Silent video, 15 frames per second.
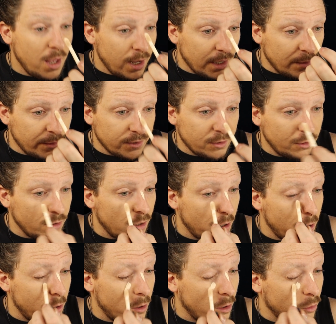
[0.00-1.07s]
I'm just going to
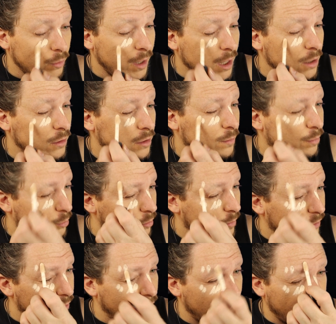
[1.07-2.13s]
go around the
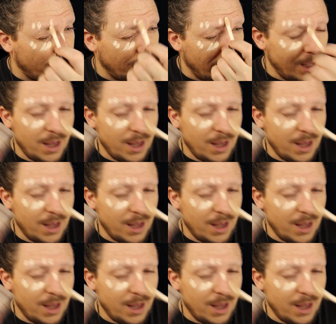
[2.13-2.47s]
perimeter of my